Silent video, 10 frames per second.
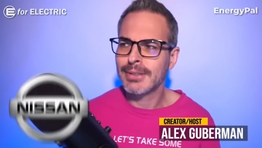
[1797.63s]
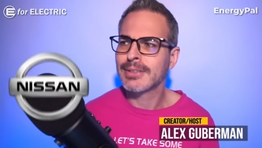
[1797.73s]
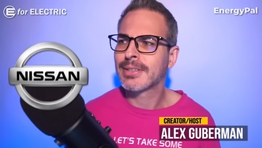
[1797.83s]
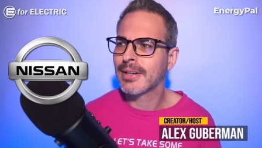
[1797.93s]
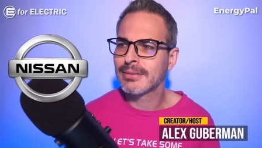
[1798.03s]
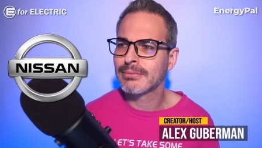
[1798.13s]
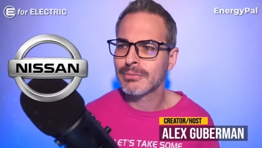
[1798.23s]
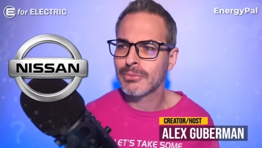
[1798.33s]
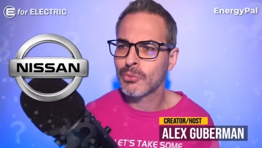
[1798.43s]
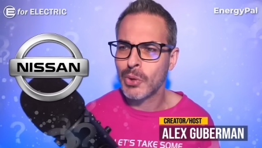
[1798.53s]

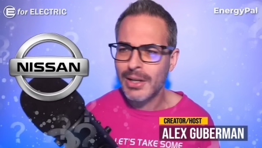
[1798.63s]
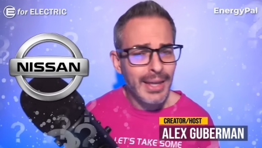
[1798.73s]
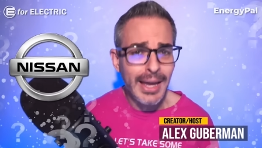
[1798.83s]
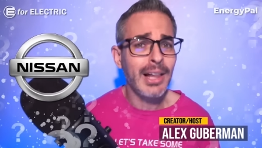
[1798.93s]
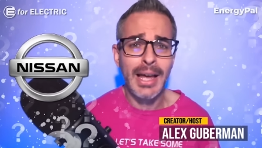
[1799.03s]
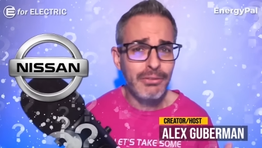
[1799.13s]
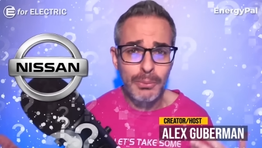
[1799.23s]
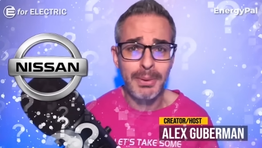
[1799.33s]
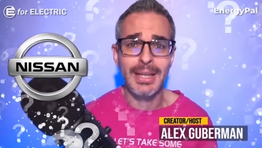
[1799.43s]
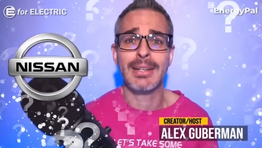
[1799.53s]
Nissan, where the hell have you
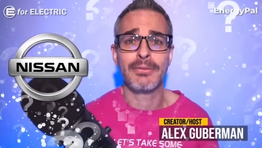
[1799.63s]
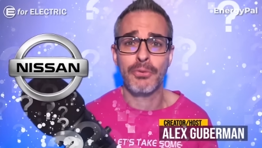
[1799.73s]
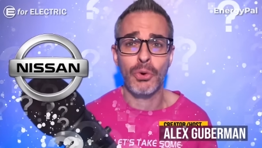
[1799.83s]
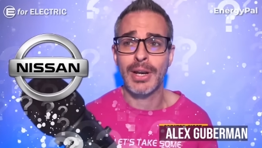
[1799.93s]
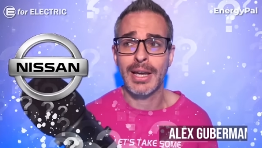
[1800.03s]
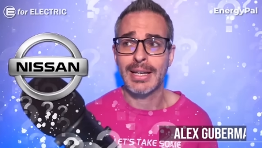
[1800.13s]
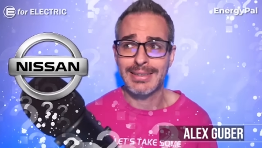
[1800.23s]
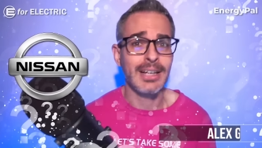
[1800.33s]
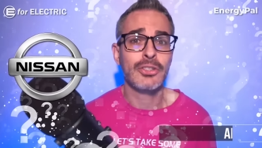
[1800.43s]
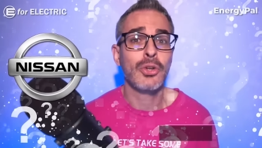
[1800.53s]
been for like a
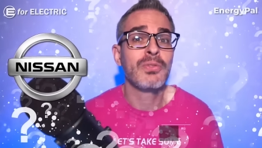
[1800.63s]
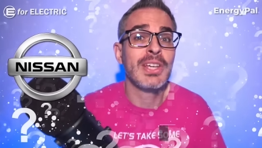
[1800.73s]
dozen of